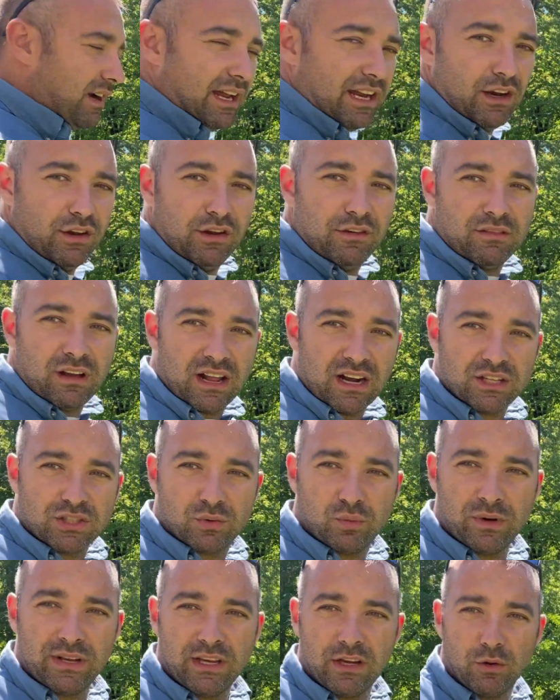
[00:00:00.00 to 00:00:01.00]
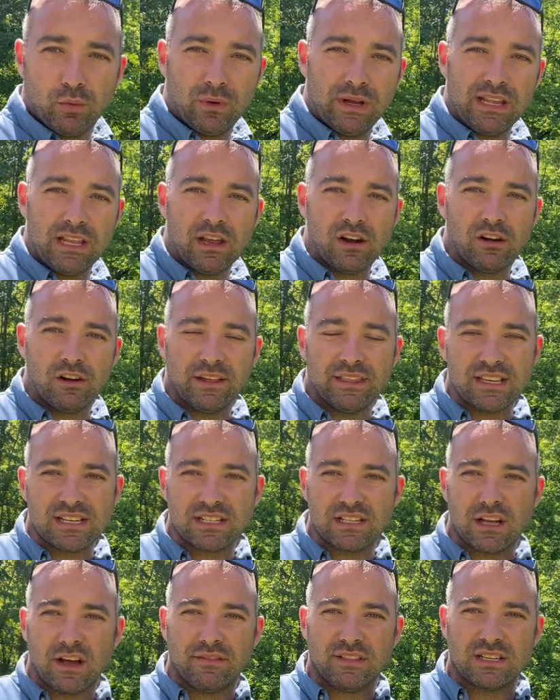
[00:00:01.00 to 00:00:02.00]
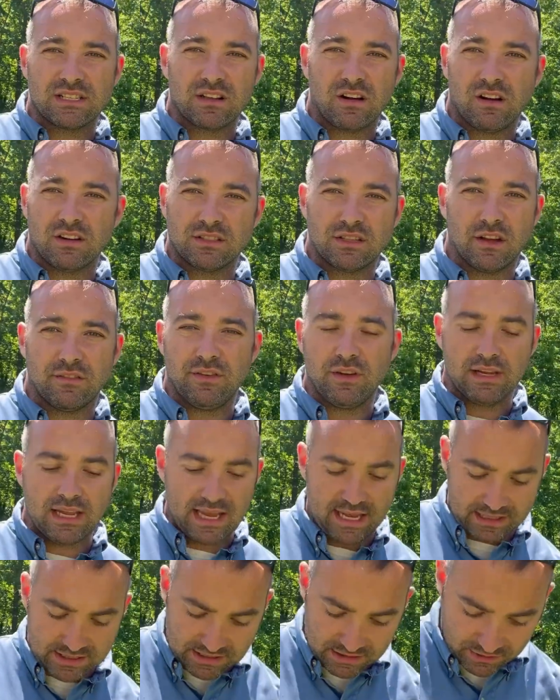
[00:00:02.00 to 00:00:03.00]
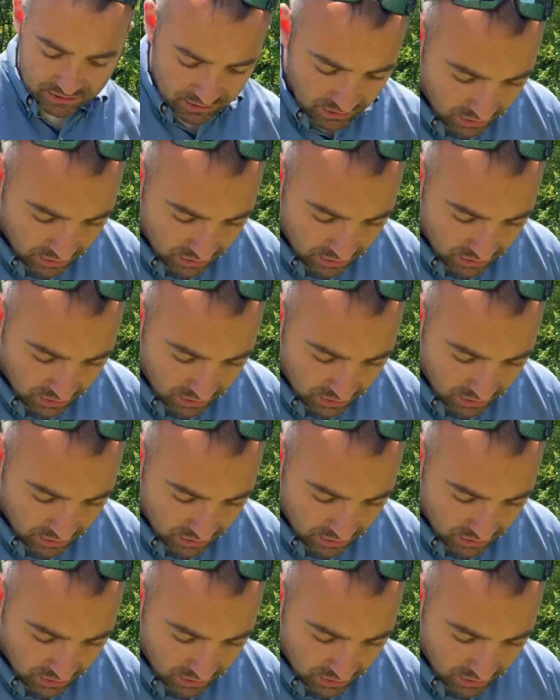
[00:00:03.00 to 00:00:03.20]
here, you've got to swing your weed eater in this tall stuff. You can't just